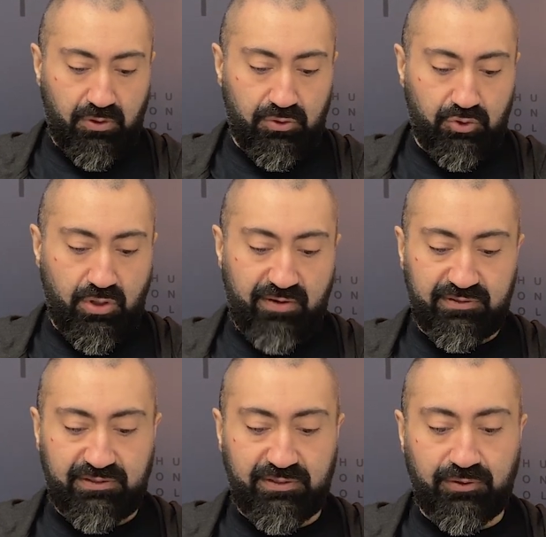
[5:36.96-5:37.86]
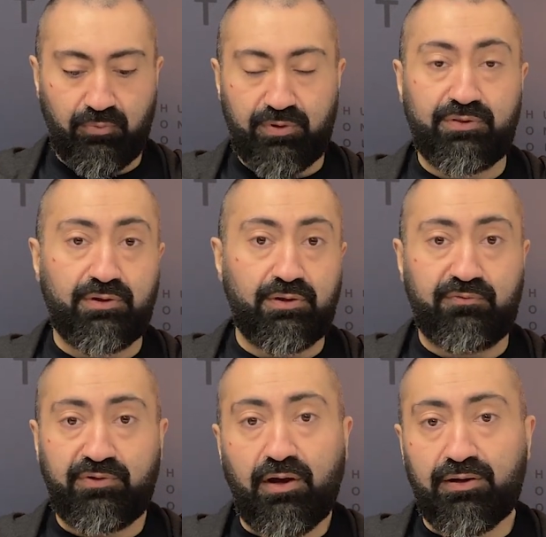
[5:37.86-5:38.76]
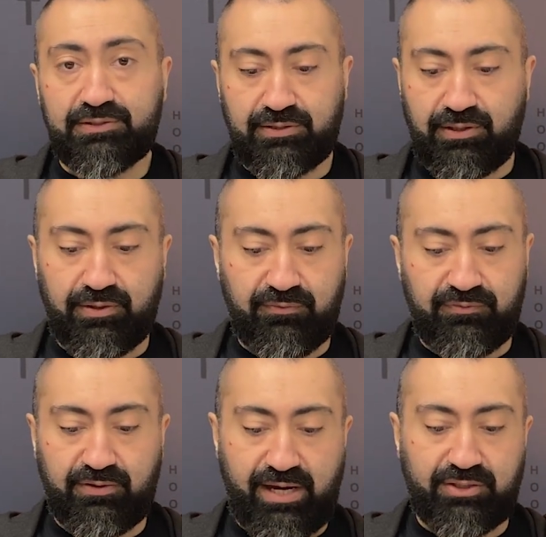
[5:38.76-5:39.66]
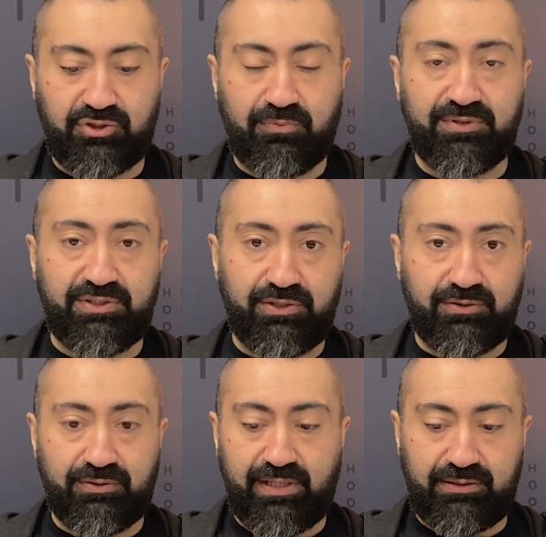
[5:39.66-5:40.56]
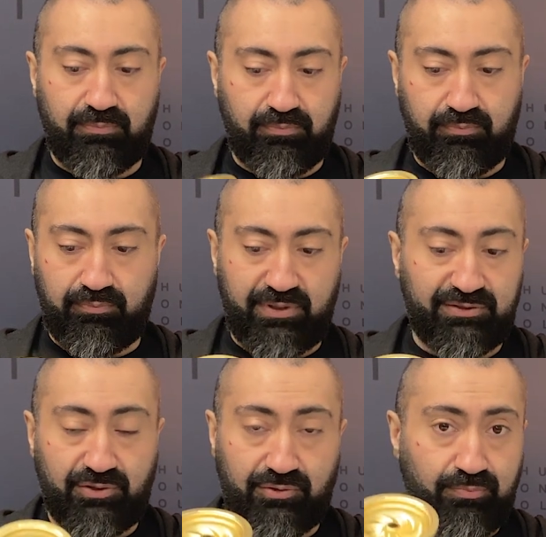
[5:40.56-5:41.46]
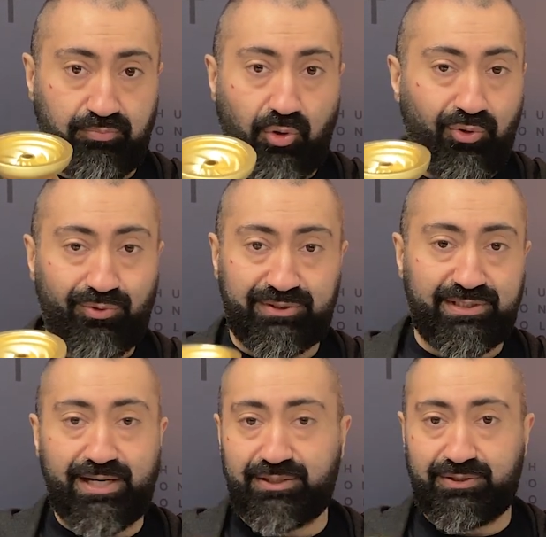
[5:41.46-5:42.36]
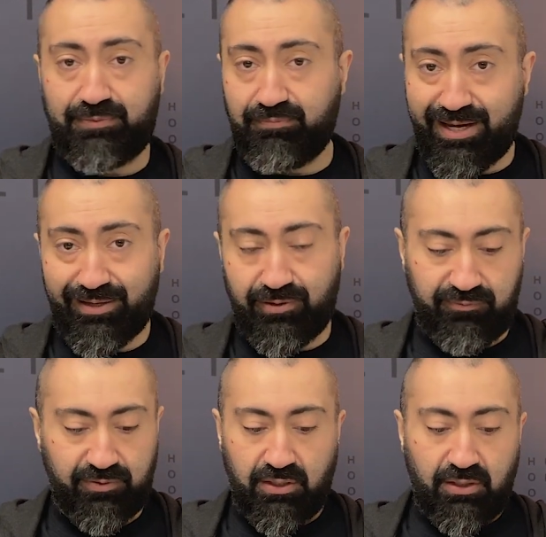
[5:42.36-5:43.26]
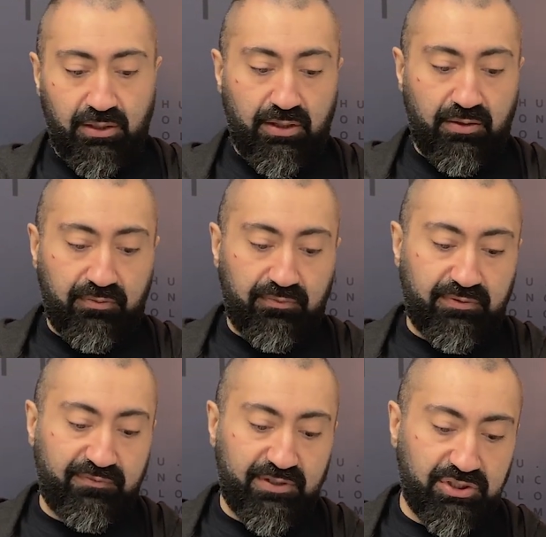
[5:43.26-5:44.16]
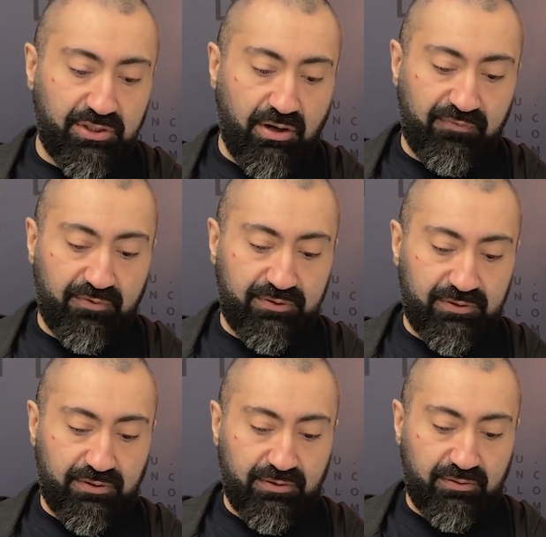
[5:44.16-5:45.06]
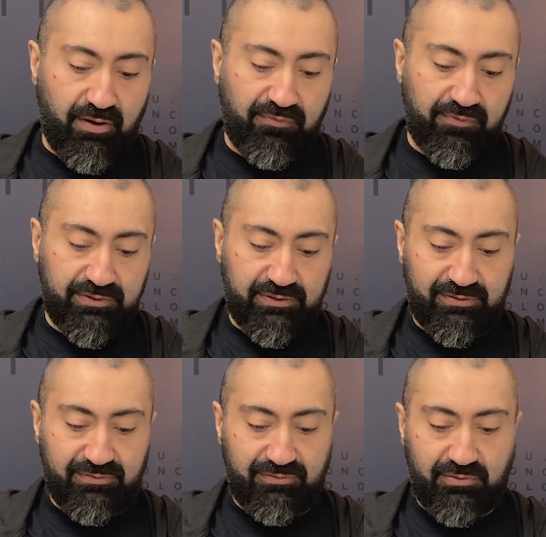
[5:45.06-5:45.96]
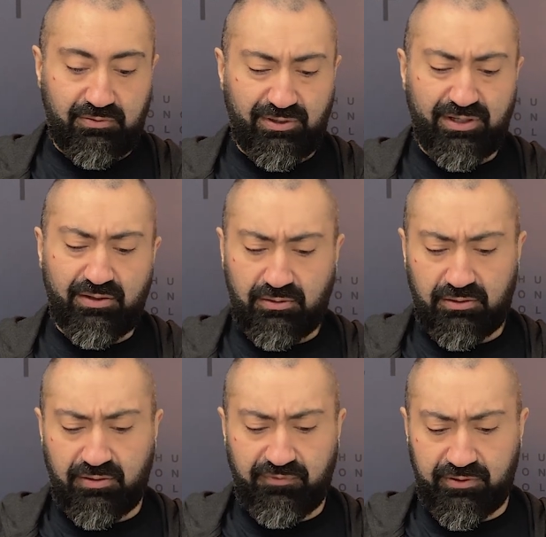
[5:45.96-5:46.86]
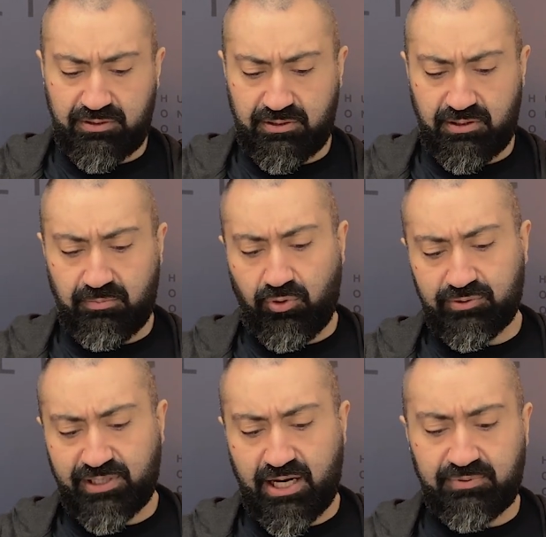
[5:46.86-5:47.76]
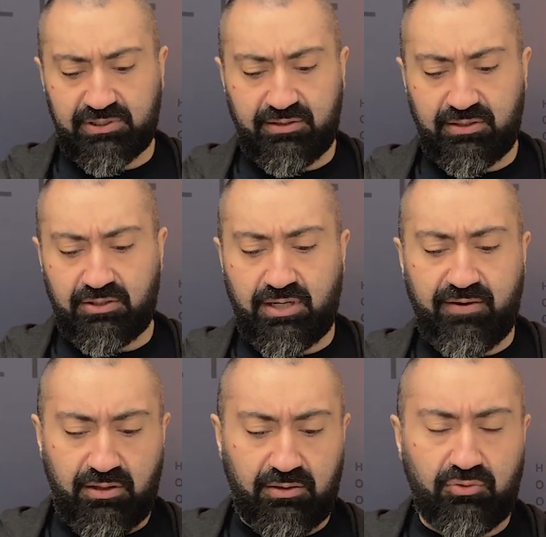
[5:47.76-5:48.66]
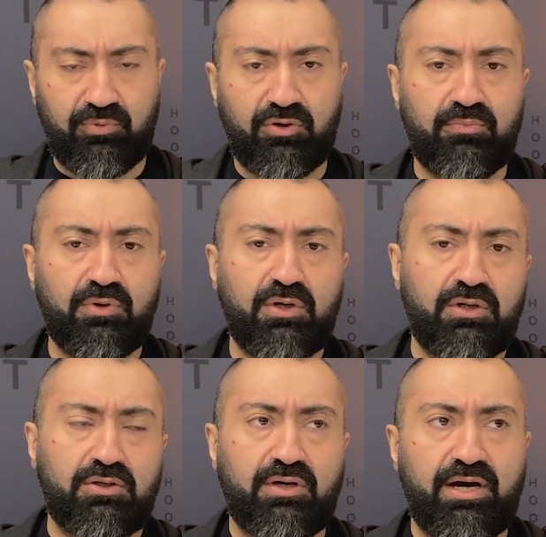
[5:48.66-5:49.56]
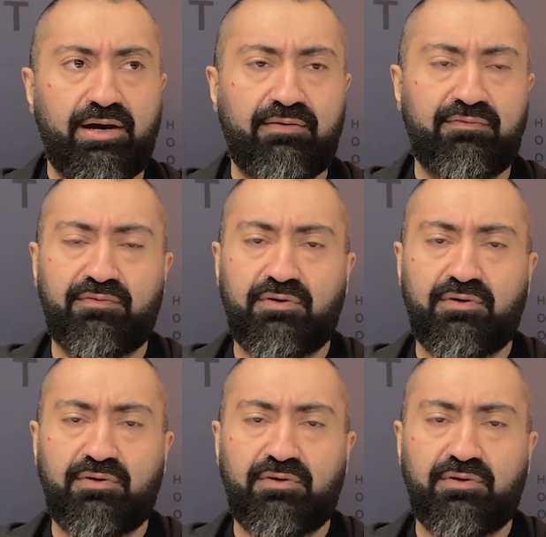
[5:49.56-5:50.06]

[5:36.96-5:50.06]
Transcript: you have to deal with the flaws of the actual material that the internal bowl is actually made of. Now, the Vitria offers 3 different bowl types. I think you have aluminum, you have